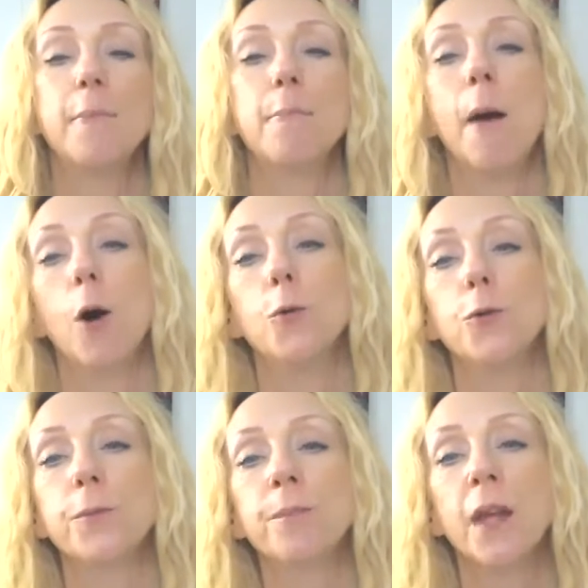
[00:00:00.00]

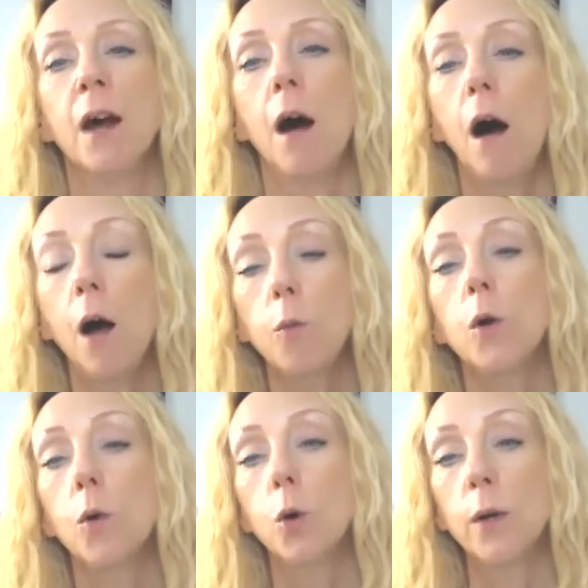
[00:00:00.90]
mode. I
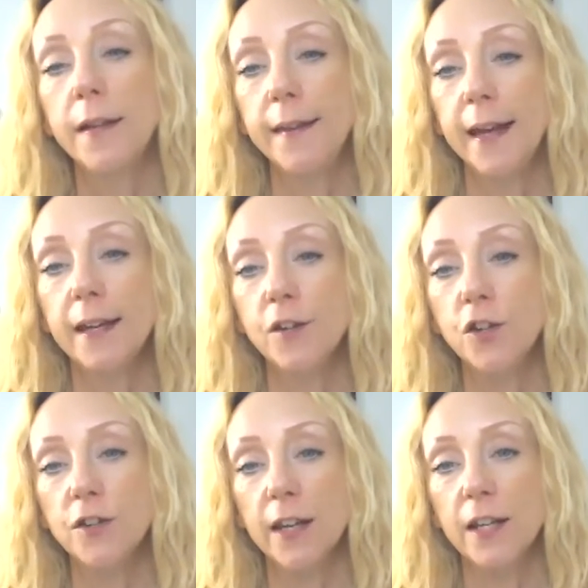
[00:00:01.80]
will call in the energy,